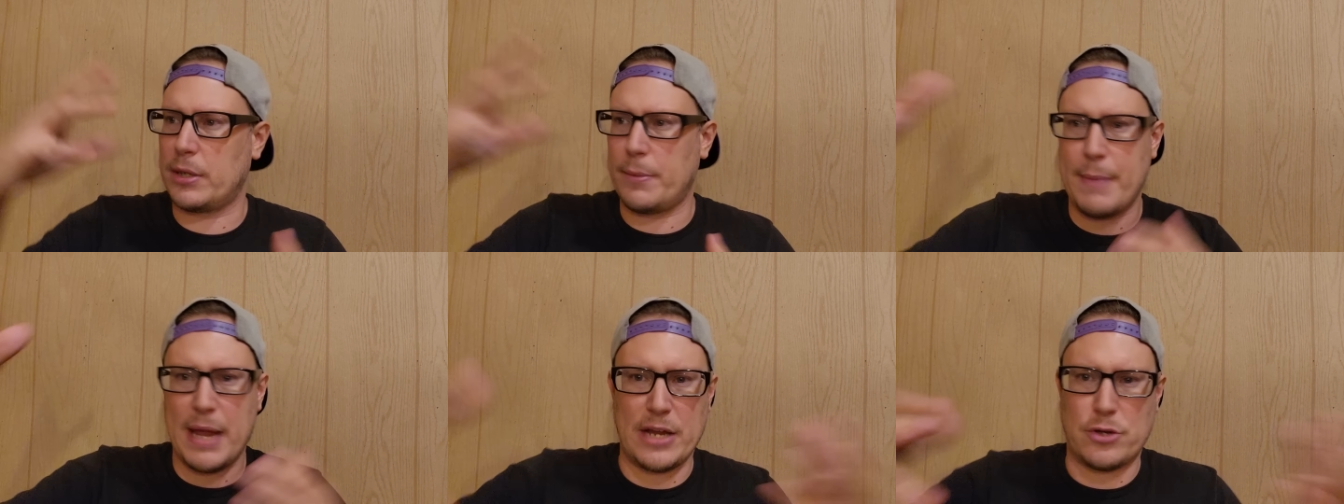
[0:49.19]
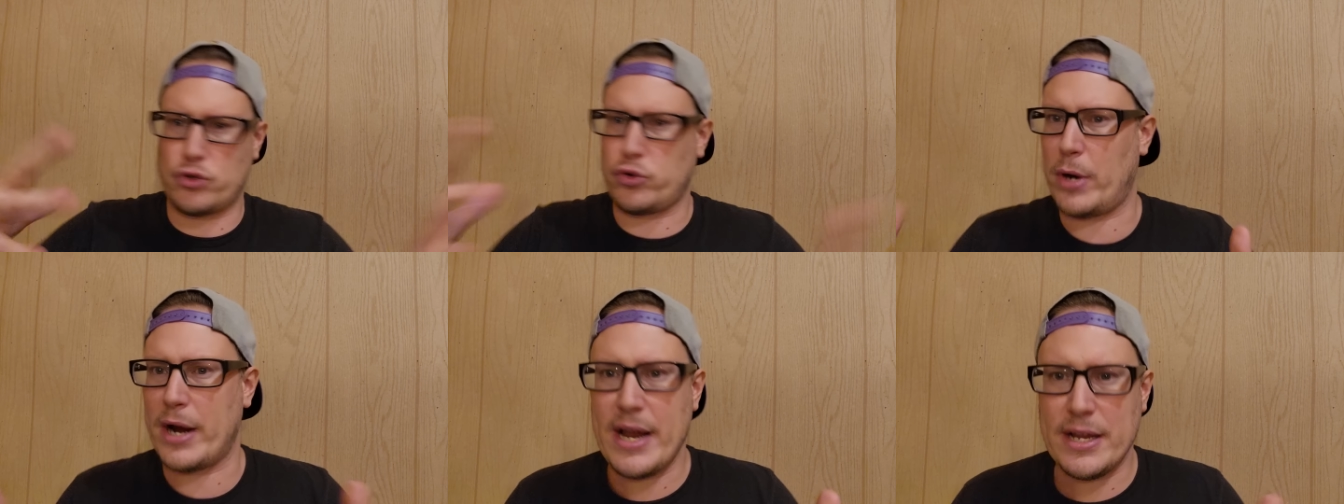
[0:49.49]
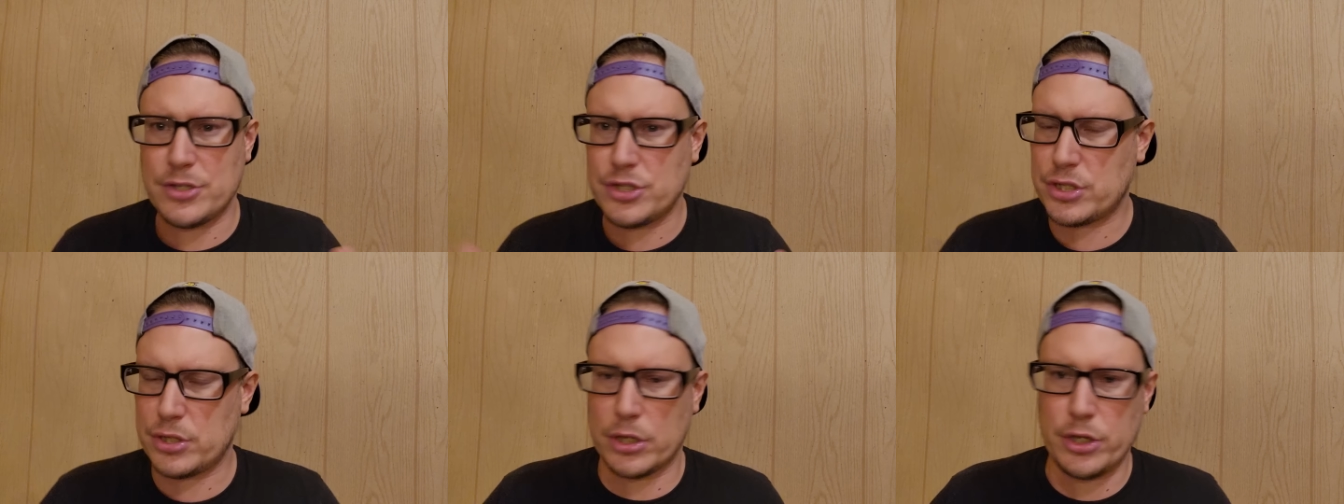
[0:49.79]
to make
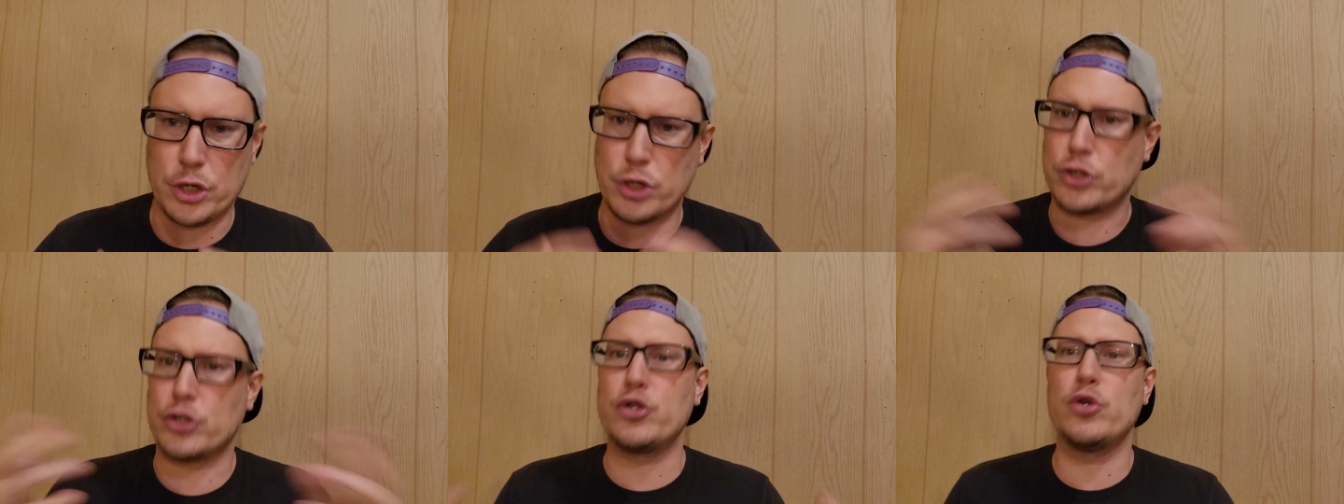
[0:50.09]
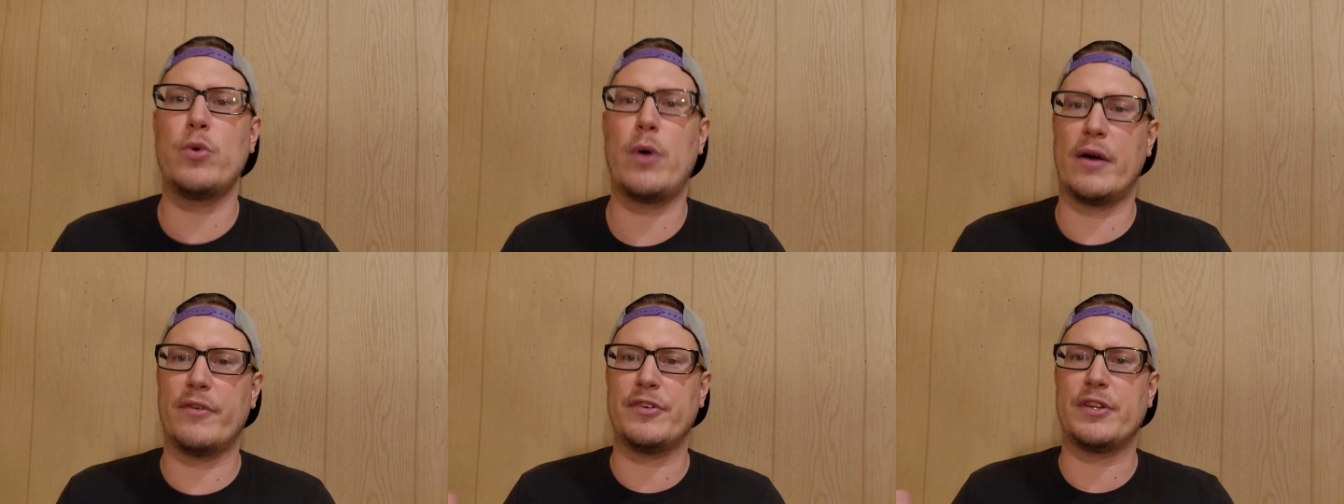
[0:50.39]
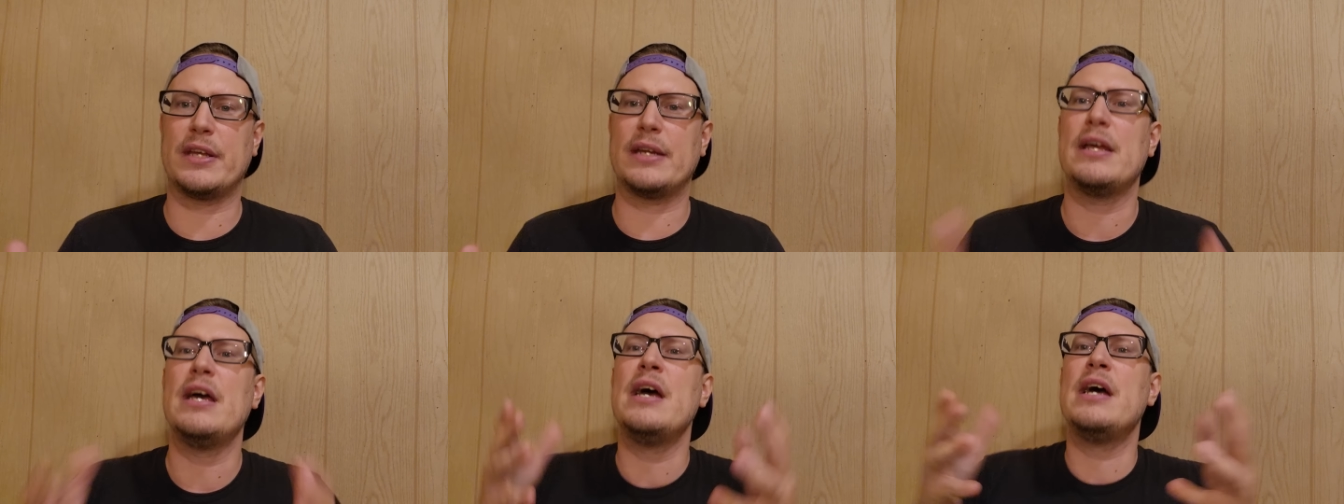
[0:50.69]
trades. They're still going to do
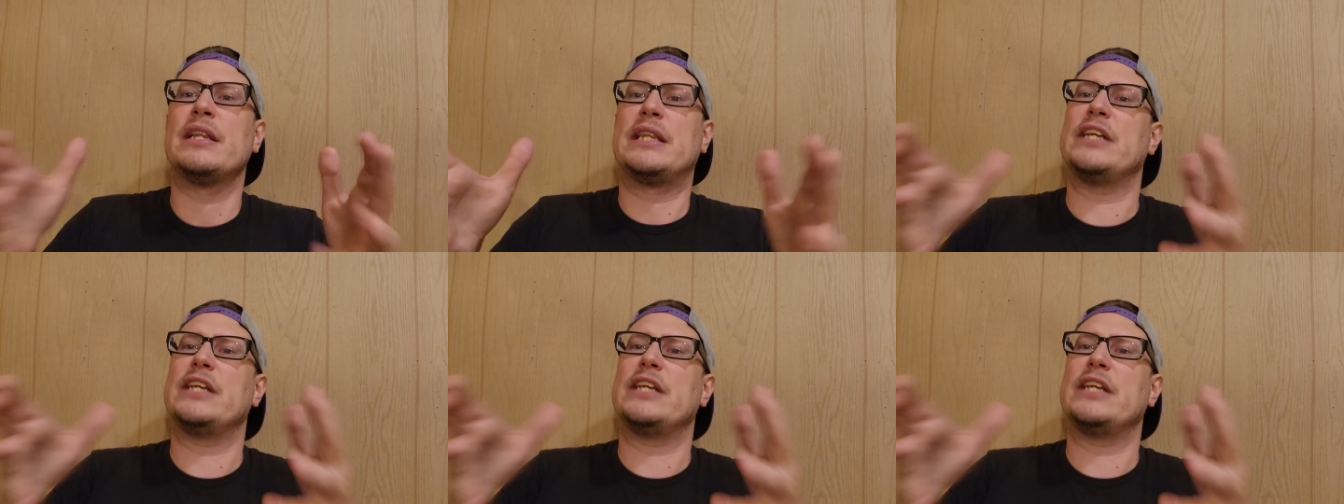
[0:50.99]
everything.